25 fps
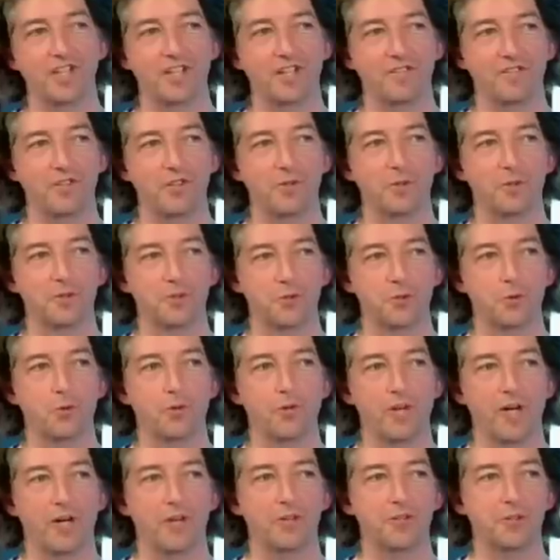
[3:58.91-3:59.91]
of the old
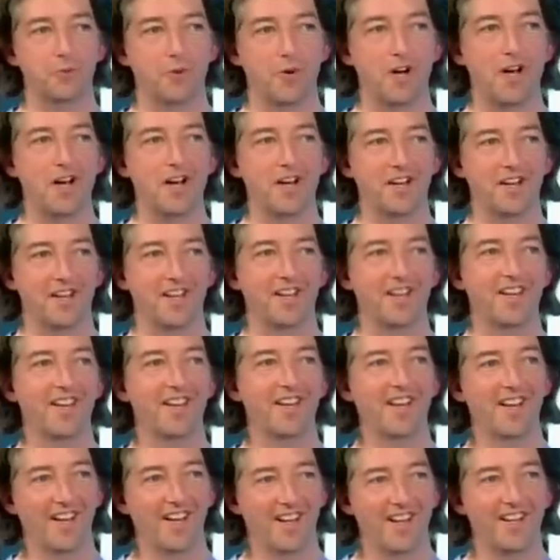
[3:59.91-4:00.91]
schoolhouse rock
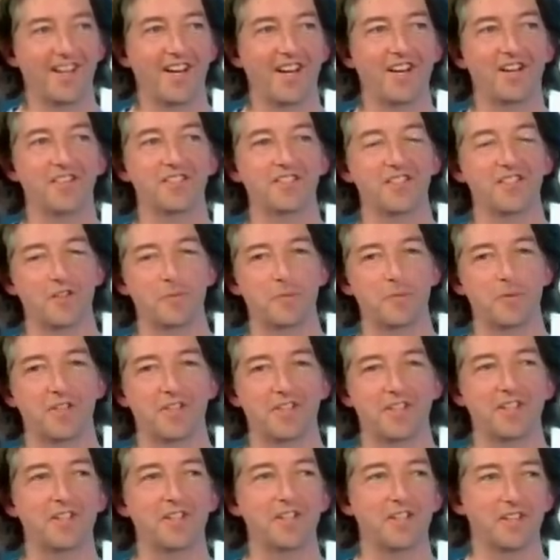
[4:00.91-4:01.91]
kind of stuff, but a
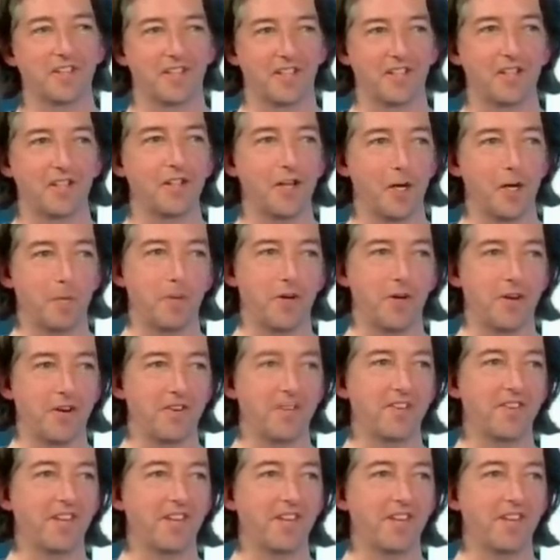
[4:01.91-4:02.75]
little hippier.